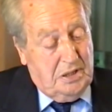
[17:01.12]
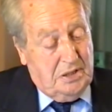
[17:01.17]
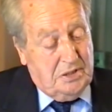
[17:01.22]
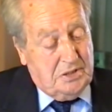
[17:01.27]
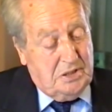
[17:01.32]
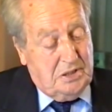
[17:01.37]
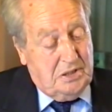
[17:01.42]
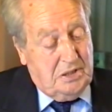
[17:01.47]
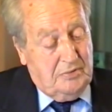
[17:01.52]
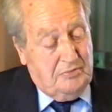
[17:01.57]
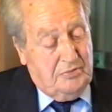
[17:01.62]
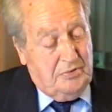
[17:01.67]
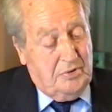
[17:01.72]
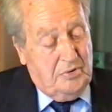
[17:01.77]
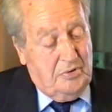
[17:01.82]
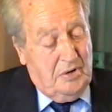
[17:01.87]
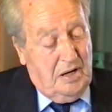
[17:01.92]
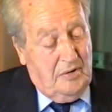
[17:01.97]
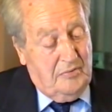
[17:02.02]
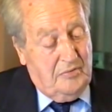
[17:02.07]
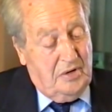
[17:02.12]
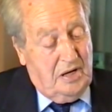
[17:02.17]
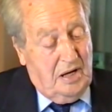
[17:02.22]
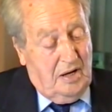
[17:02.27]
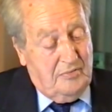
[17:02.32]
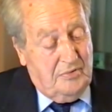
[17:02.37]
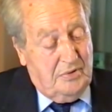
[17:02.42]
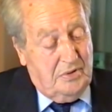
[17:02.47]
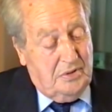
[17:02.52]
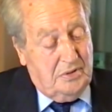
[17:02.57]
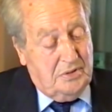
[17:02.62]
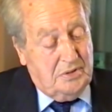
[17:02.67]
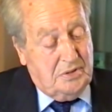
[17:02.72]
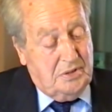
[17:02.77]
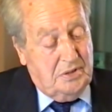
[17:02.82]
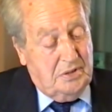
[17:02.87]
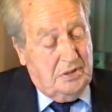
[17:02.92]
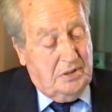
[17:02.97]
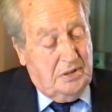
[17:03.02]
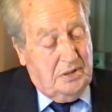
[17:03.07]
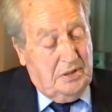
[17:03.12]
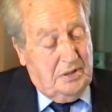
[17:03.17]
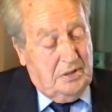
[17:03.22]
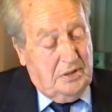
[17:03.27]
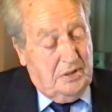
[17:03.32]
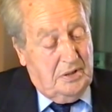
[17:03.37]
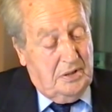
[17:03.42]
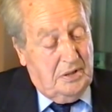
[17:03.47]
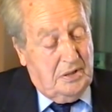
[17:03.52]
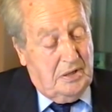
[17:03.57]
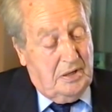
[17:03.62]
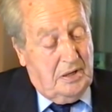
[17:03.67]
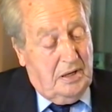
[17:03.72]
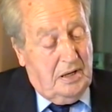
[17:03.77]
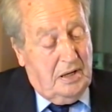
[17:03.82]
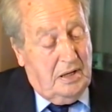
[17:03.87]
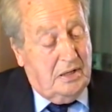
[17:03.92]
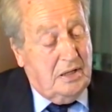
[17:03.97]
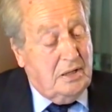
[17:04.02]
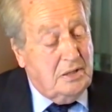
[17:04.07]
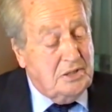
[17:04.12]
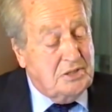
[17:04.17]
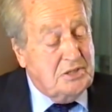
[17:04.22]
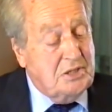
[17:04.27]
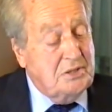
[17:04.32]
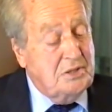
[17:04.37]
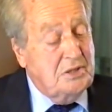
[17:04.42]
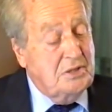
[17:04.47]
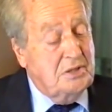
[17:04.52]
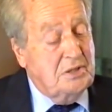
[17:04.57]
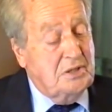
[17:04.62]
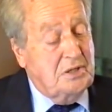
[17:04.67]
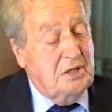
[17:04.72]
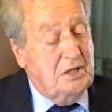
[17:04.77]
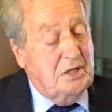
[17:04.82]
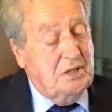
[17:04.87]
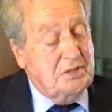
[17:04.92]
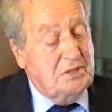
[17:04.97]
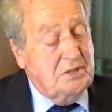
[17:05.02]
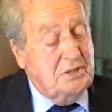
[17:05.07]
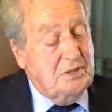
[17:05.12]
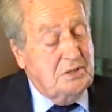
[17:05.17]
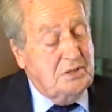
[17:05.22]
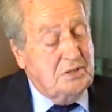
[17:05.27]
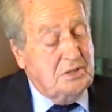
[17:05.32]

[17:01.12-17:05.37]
is that if you have governors, and an incident occurs at the